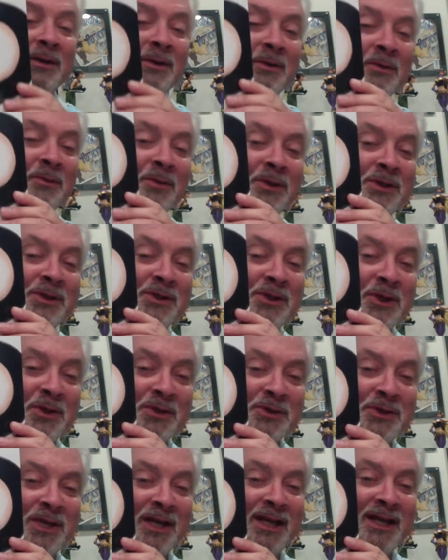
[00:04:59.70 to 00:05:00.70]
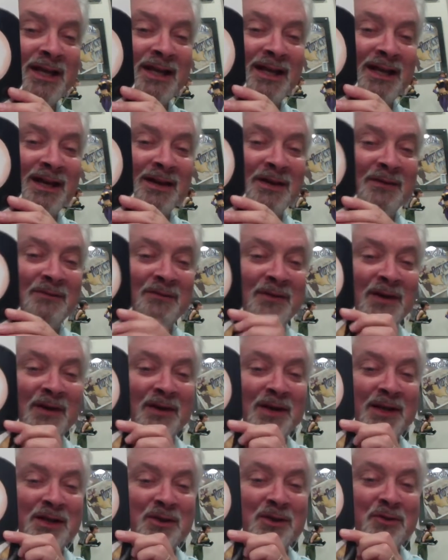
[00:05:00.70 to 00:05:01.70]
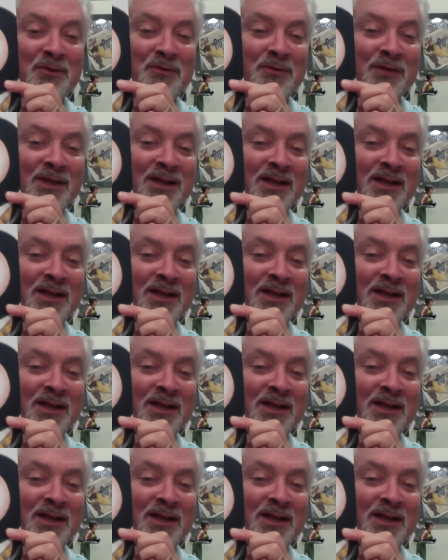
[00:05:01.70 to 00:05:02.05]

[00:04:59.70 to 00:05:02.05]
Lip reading: which shows a very goofy